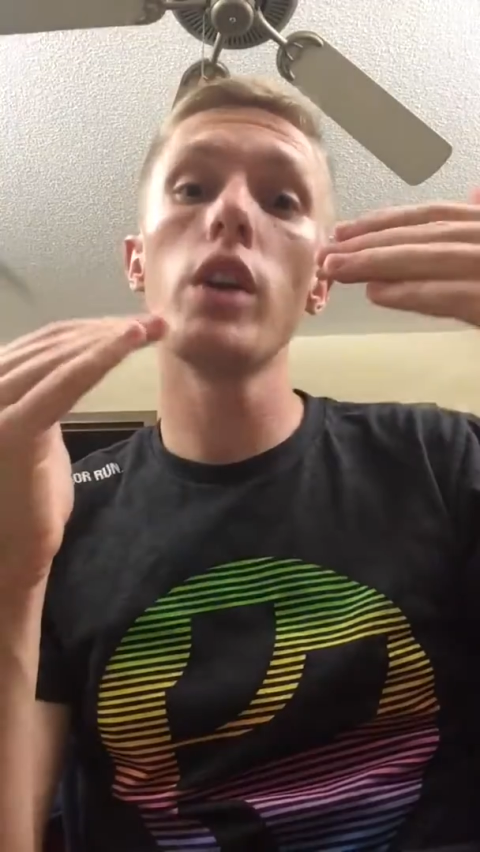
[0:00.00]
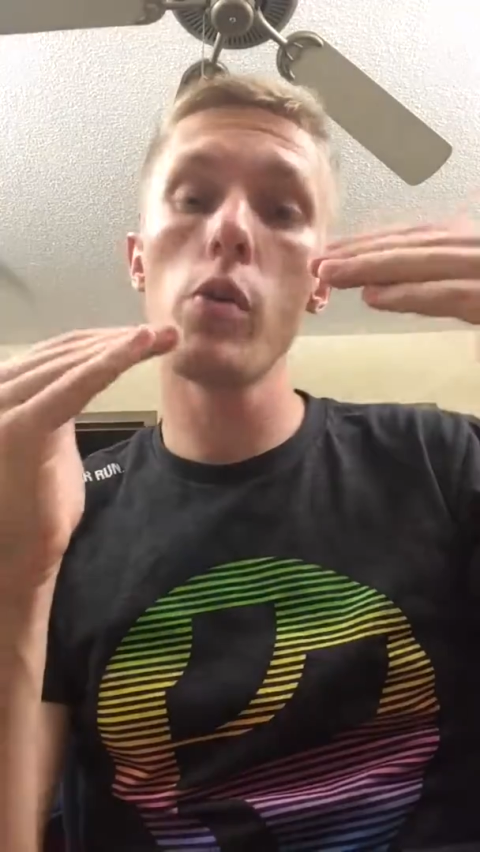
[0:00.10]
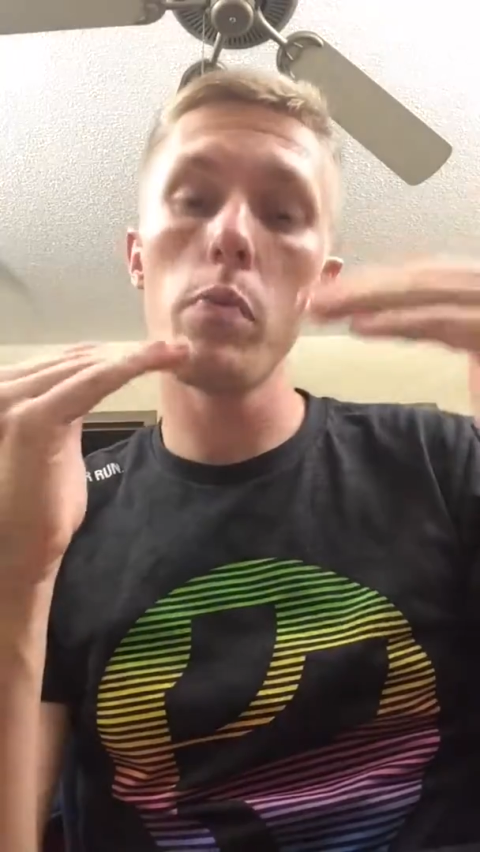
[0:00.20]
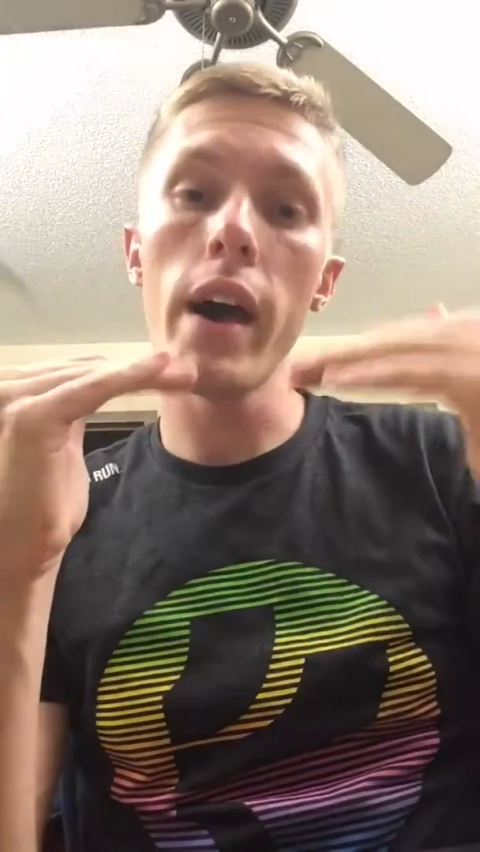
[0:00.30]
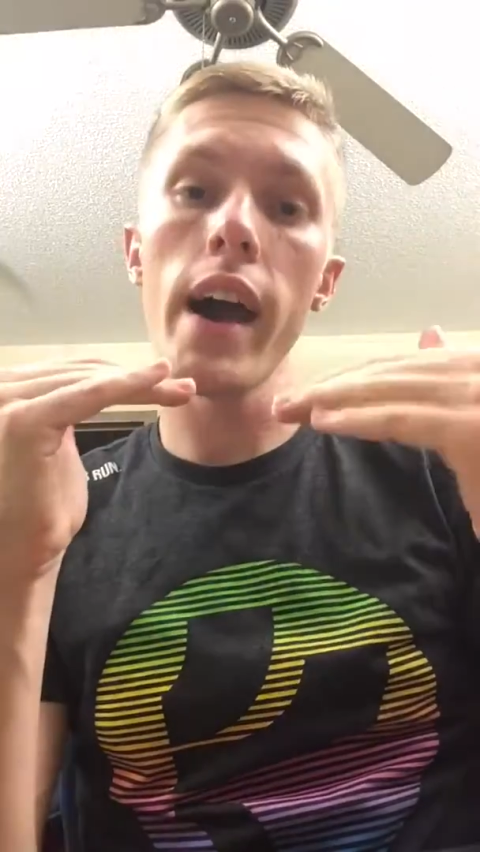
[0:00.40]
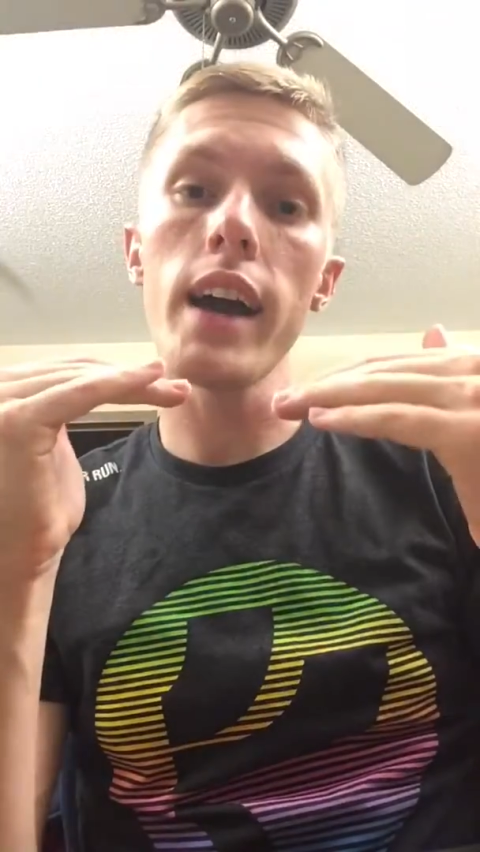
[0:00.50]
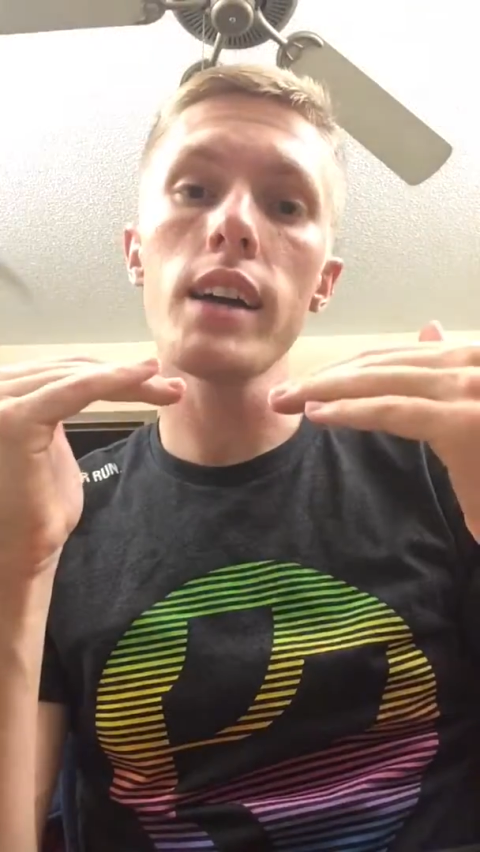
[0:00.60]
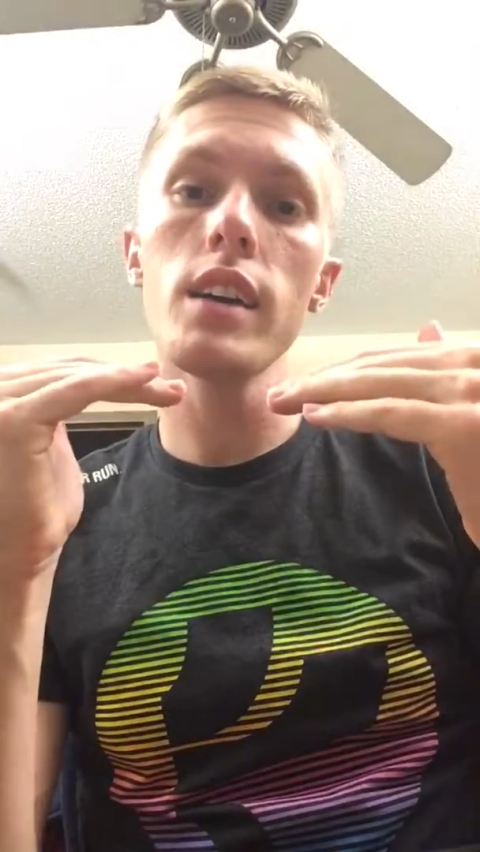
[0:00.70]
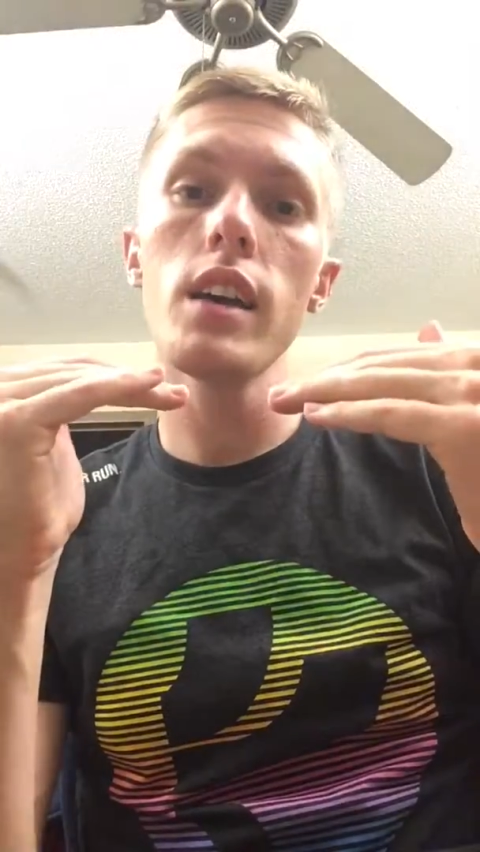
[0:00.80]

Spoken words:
go back